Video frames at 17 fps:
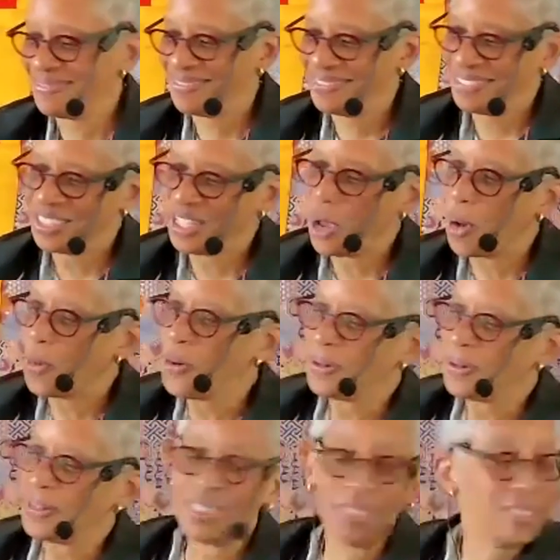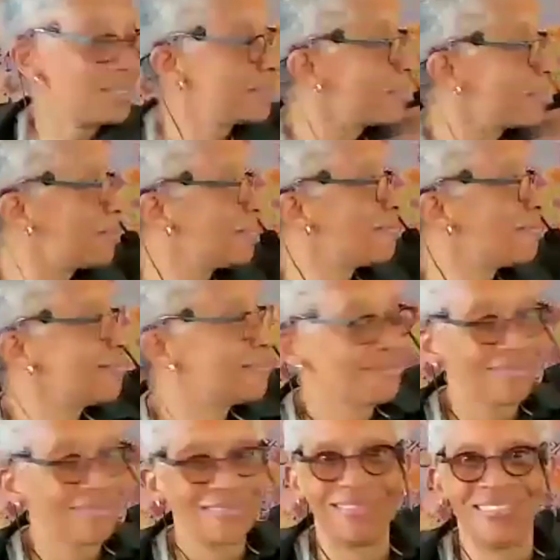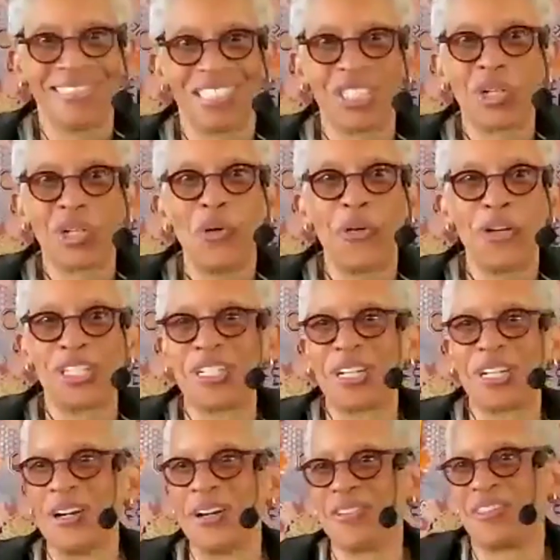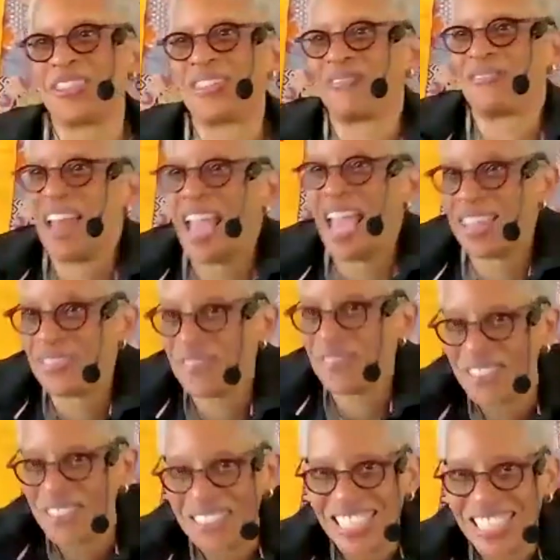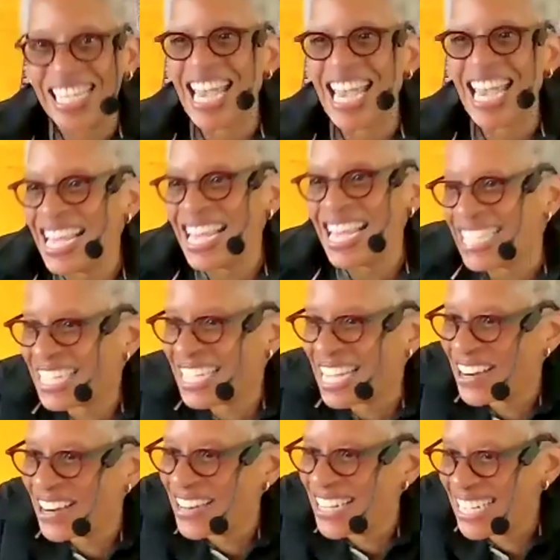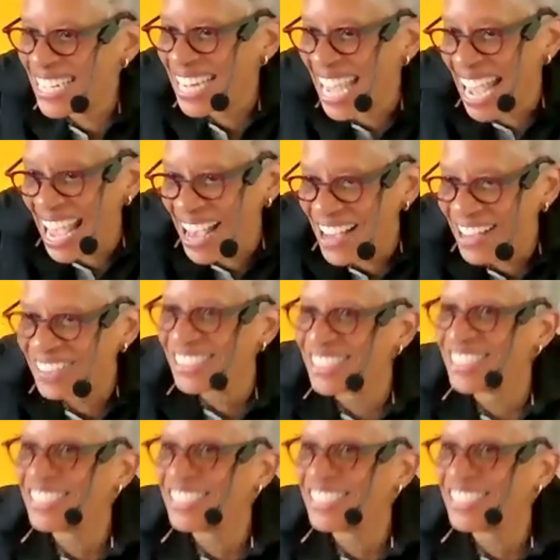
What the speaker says: No. Scorched earth, wrathful. Yes, tear it down.